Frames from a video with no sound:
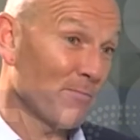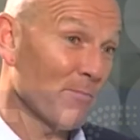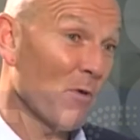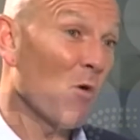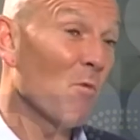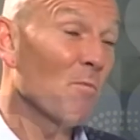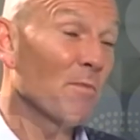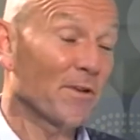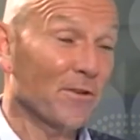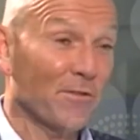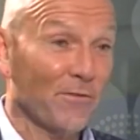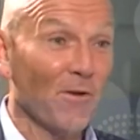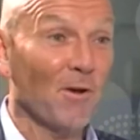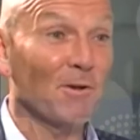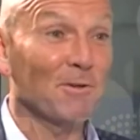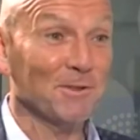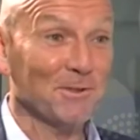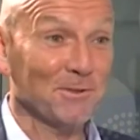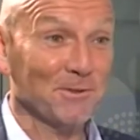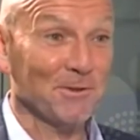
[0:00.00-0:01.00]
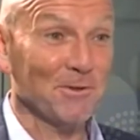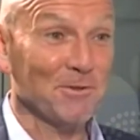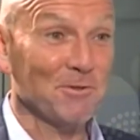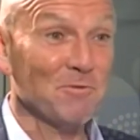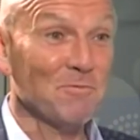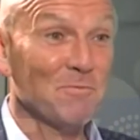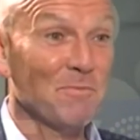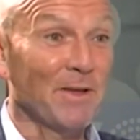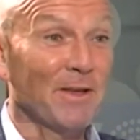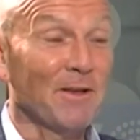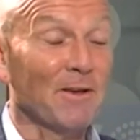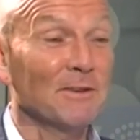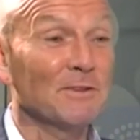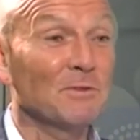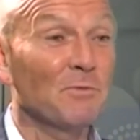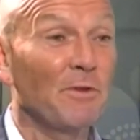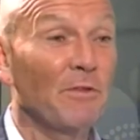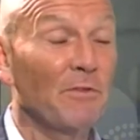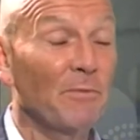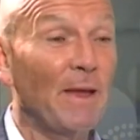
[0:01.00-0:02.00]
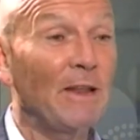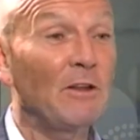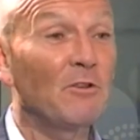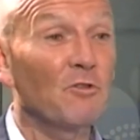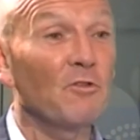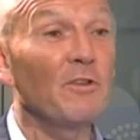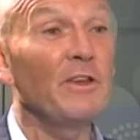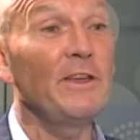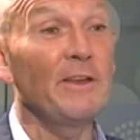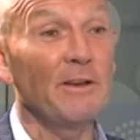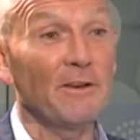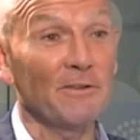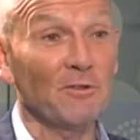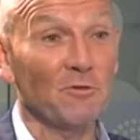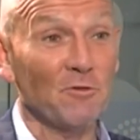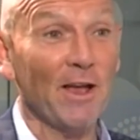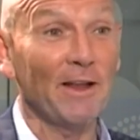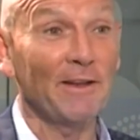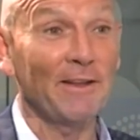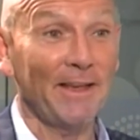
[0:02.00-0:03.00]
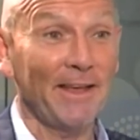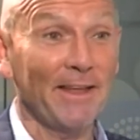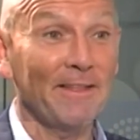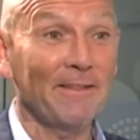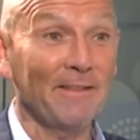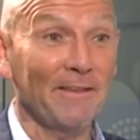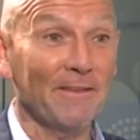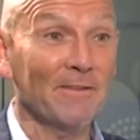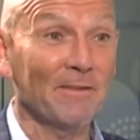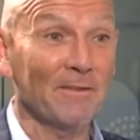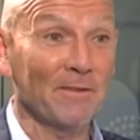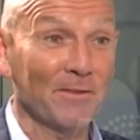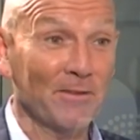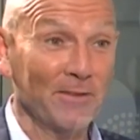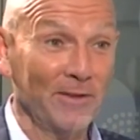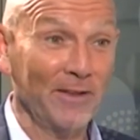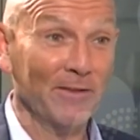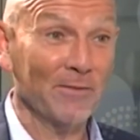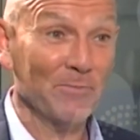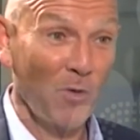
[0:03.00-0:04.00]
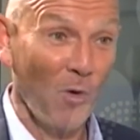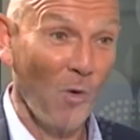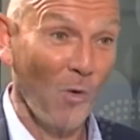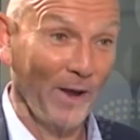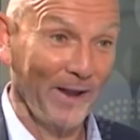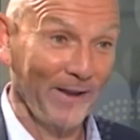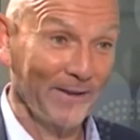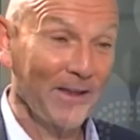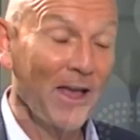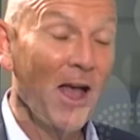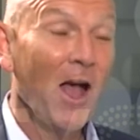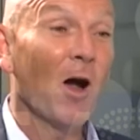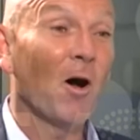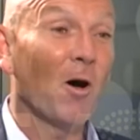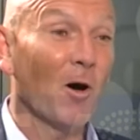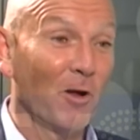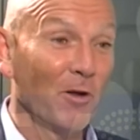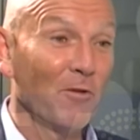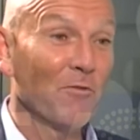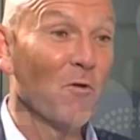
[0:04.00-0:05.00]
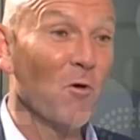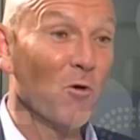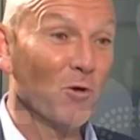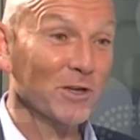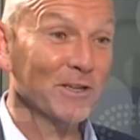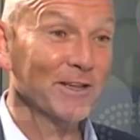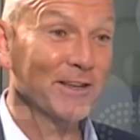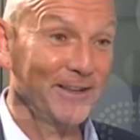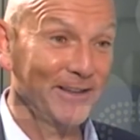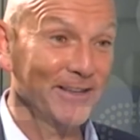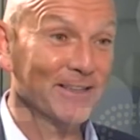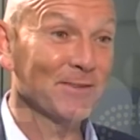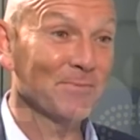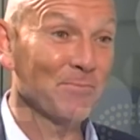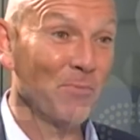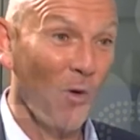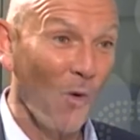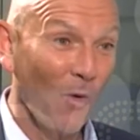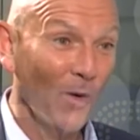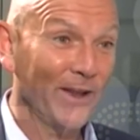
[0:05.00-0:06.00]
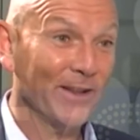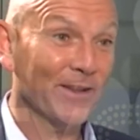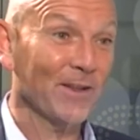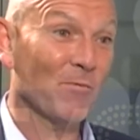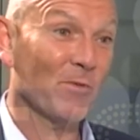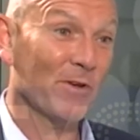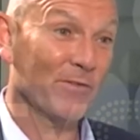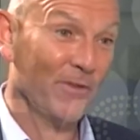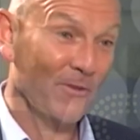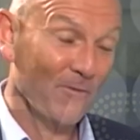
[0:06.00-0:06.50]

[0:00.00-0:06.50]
moment for us, Toulou, because we spent three years trying to get this to this point. Unfortunately, this point that we've